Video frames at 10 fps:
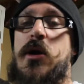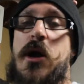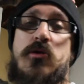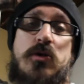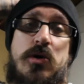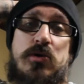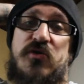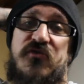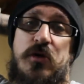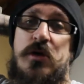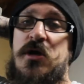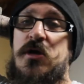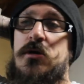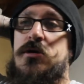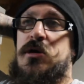out all over,
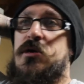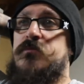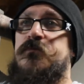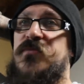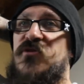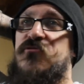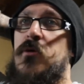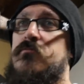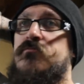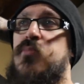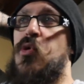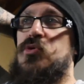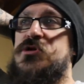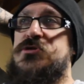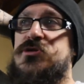from
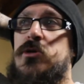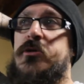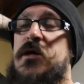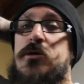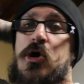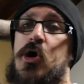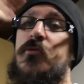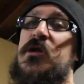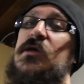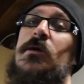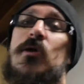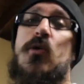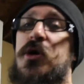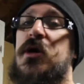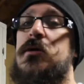Portland all the way down to Albany in
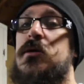Oregon,